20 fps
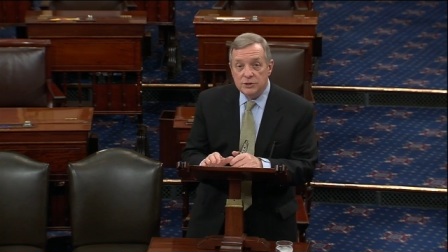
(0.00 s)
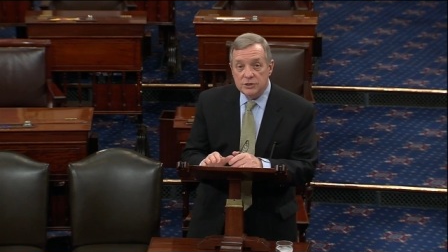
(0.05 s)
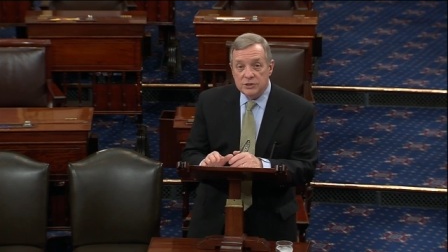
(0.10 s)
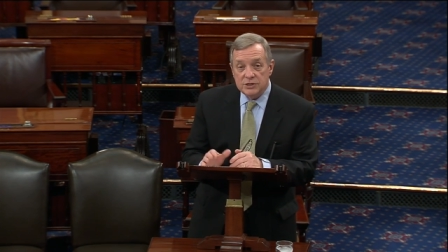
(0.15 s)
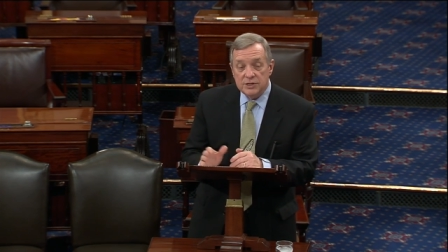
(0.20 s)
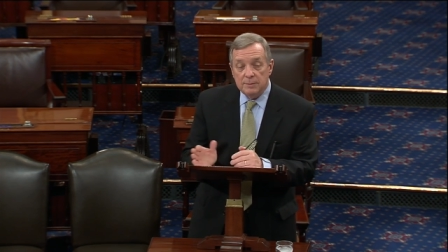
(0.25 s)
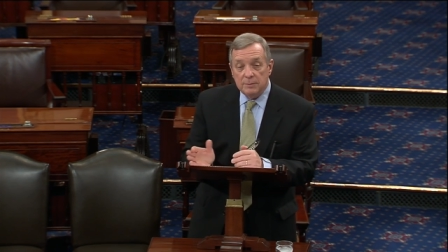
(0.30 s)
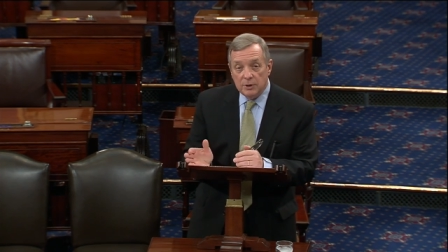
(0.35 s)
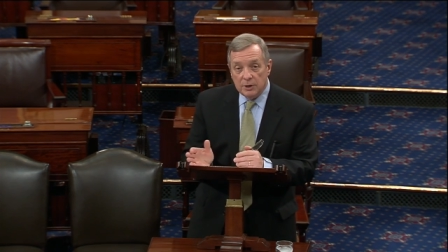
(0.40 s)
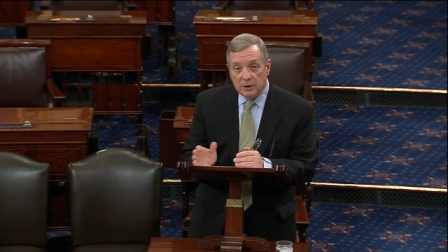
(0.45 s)
a
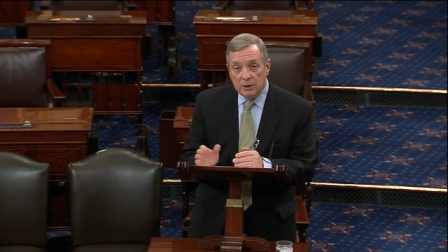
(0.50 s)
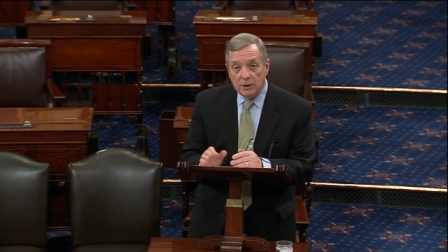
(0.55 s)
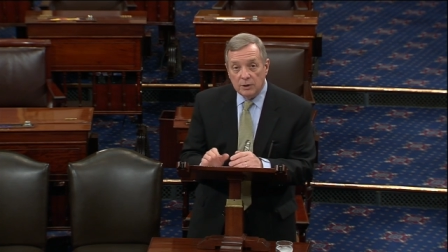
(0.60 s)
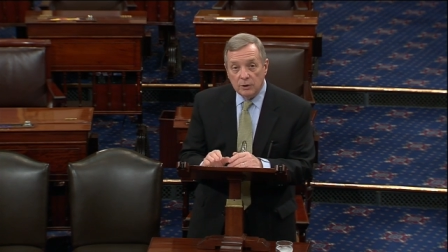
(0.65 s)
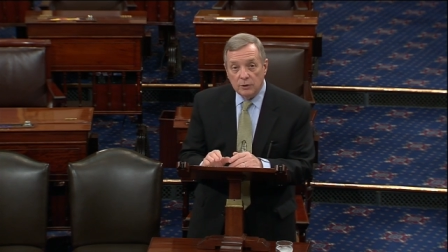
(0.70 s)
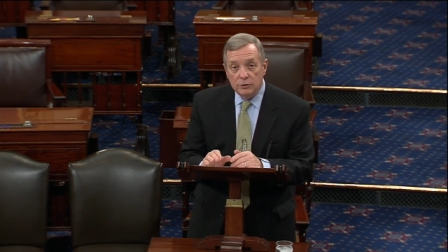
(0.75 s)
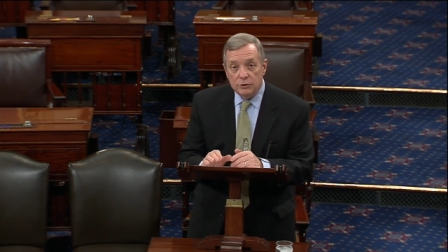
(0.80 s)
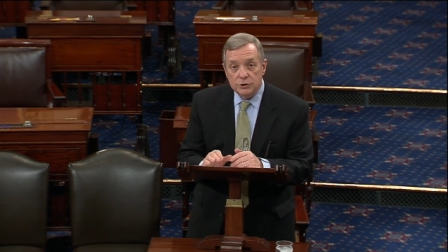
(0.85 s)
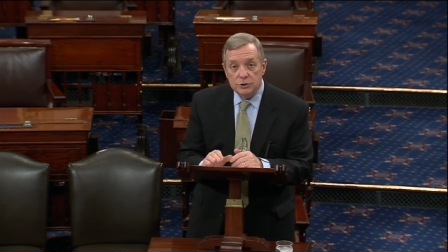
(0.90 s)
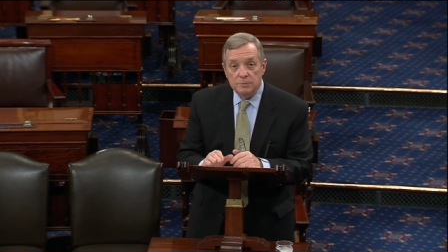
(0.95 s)
similar
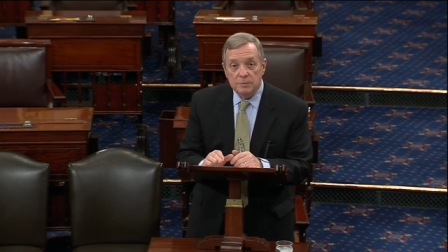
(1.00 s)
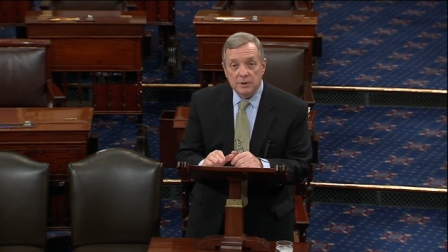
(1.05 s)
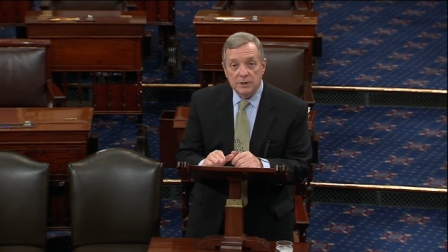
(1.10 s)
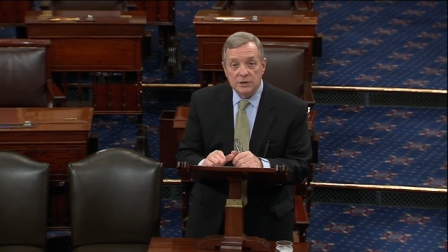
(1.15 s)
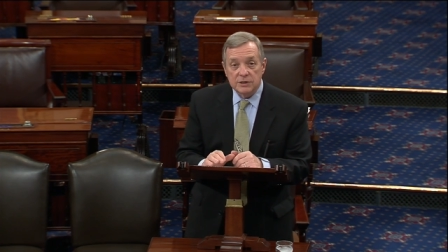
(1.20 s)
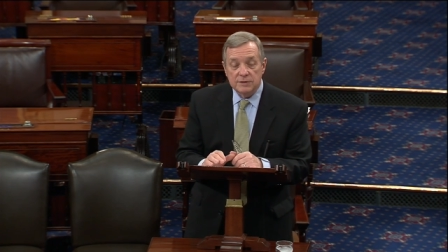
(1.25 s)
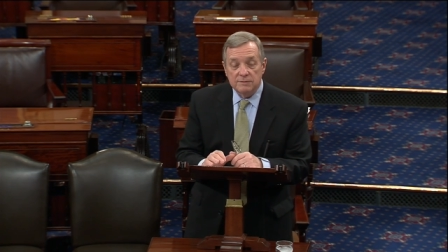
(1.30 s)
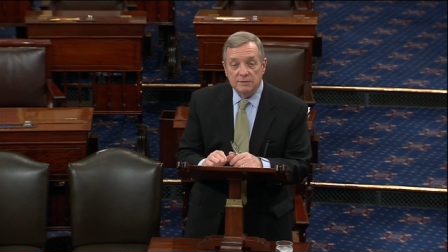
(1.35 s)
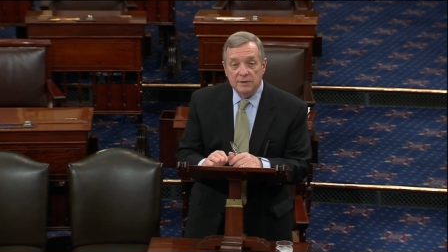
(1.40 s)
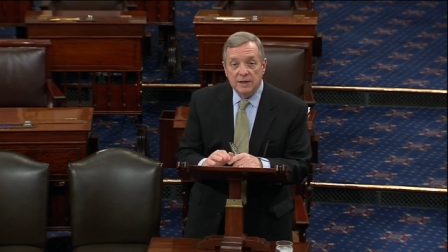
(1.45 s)
conclusion
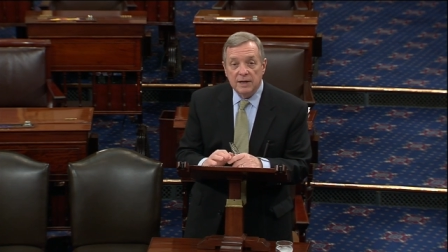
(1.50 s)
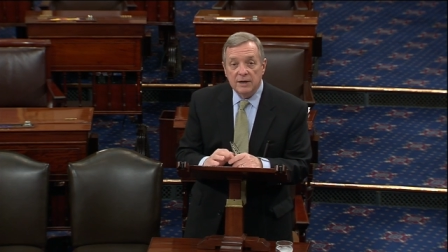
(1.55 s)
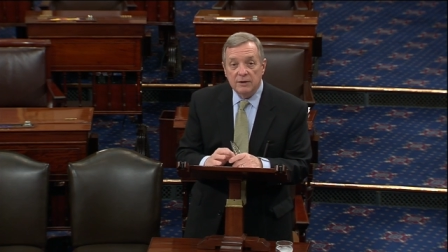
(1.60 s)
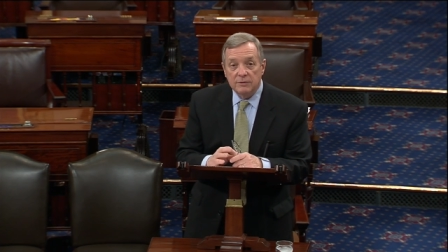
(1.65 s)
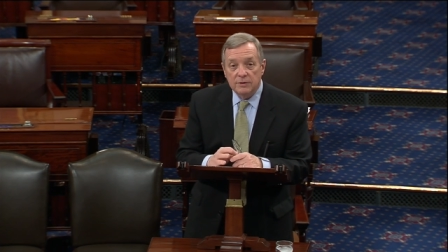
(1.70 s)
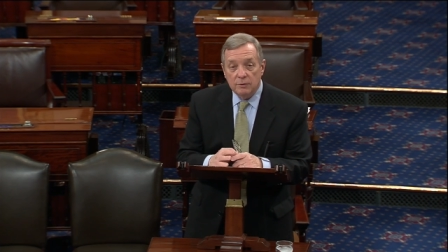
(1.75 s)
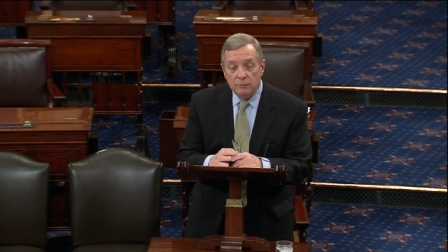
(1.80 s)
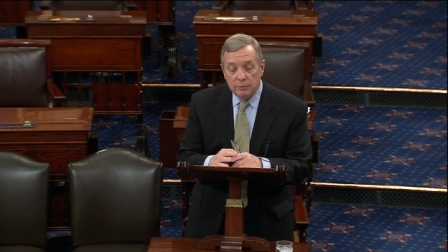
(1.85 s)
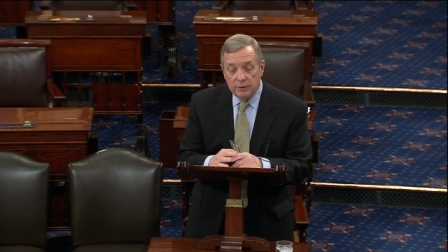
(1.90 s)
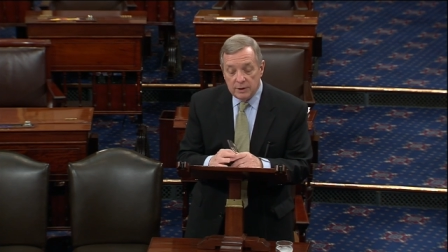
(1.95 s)
because of a letter
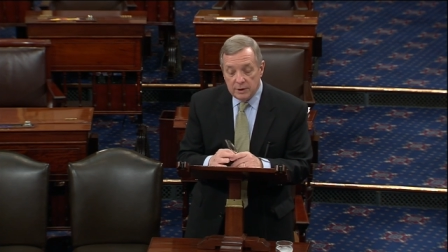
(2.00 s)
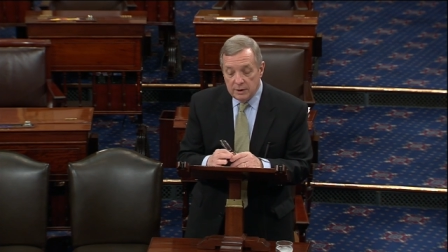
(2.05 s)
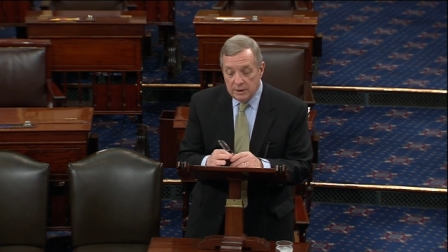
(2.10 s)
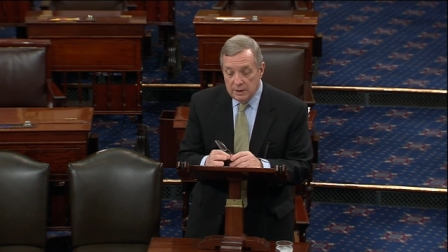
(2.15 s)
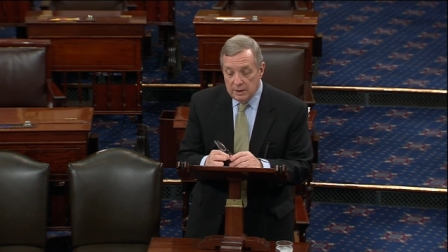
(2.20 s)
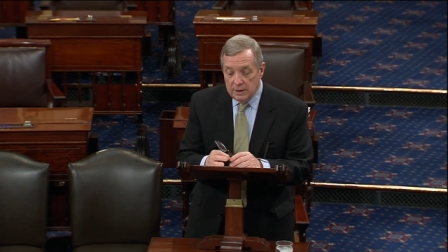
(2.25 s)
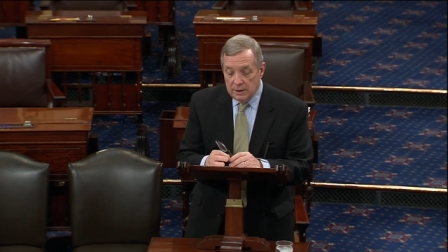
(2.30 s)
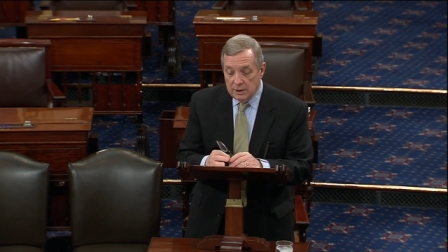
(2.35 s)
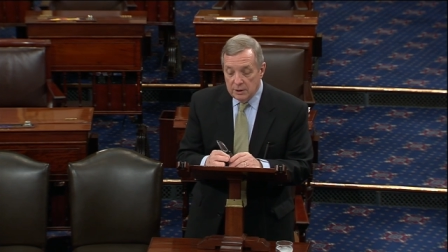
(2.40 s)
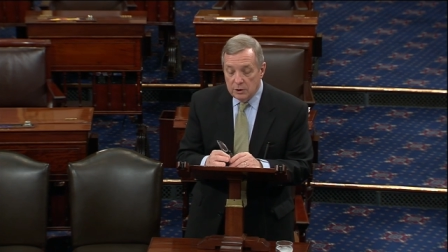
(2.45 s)
that we
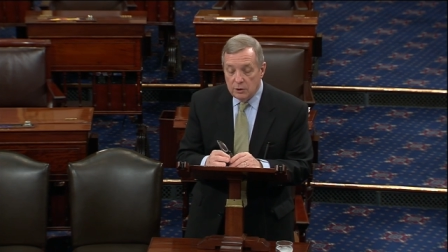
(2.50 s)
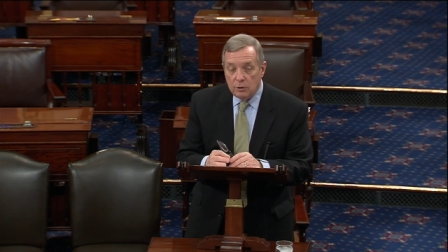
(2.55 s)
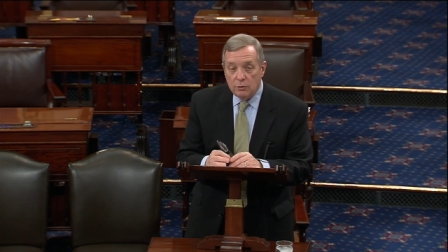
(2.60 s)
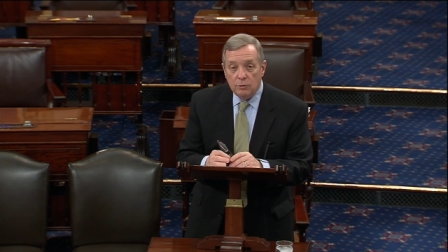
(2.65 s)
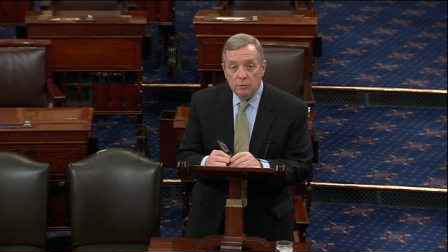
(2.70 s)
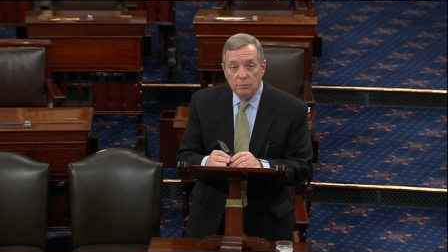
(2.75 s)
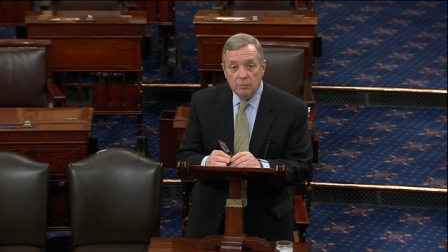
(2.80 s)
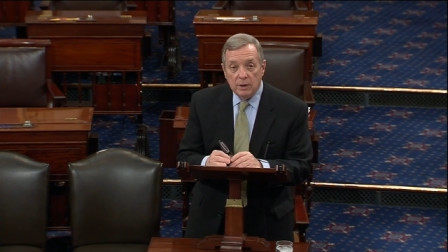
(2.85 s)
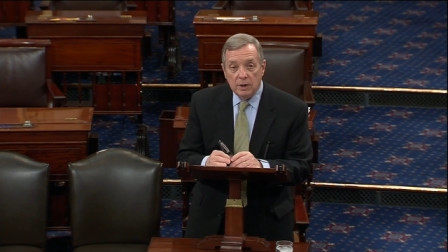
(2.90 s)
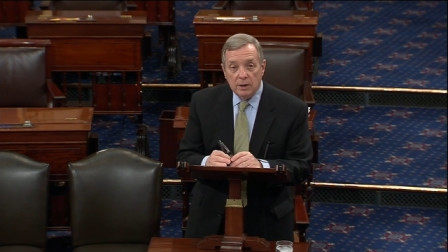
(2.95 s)

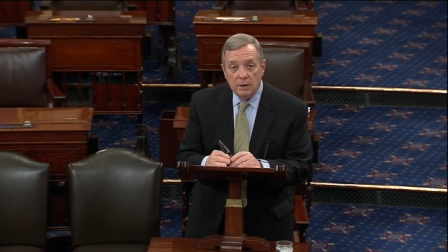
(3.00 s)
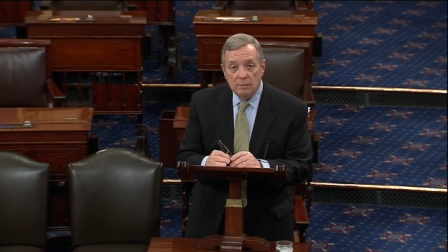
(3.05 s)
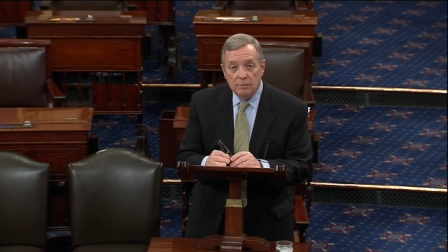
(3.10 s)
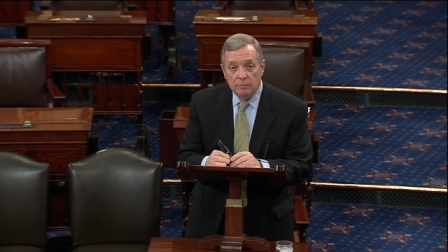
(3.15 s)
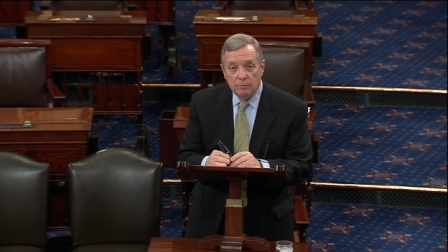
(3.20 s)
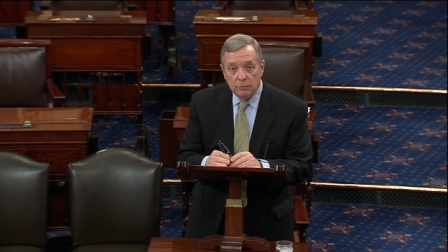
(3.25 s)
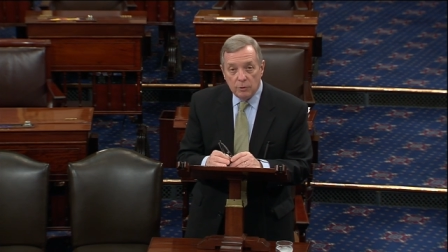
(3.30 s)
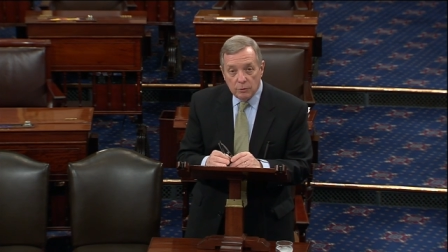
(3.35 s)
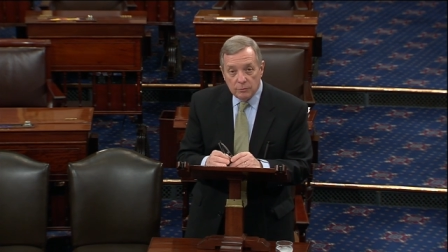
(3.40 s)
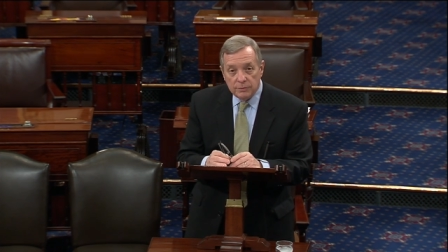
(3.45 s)
co
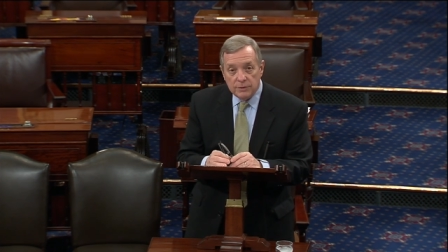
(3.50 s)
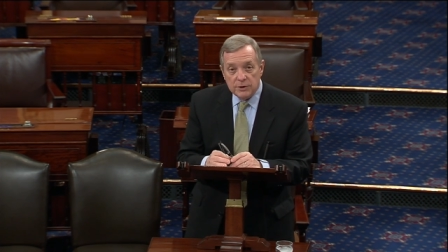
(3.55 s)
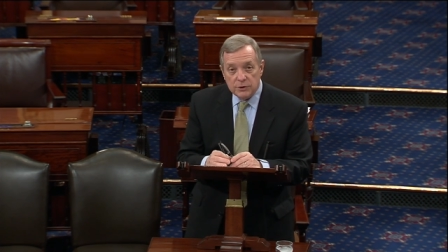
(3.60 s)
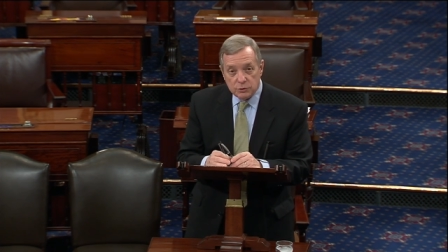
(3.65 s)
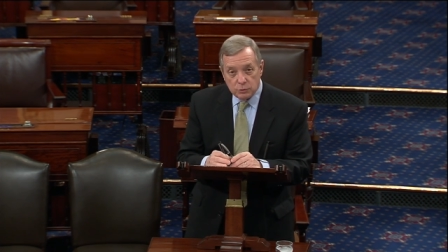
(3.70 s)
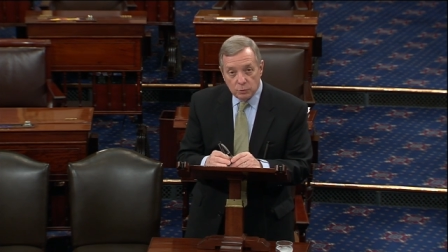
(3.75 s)
wrote this